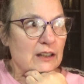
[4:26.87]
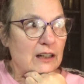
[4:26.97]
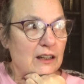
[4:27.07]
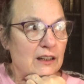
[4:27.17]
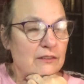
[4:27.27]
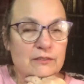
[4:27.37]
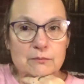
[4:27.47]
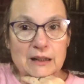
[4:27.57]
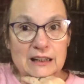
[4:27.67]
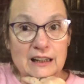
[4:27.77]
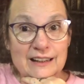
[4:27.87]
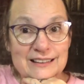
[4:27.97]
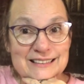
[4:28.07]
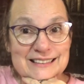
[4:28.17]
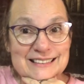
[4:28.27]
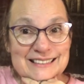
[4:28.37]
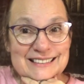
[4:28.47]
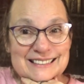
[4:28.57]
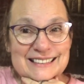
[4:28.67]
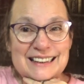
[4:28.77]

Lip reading: of my lights.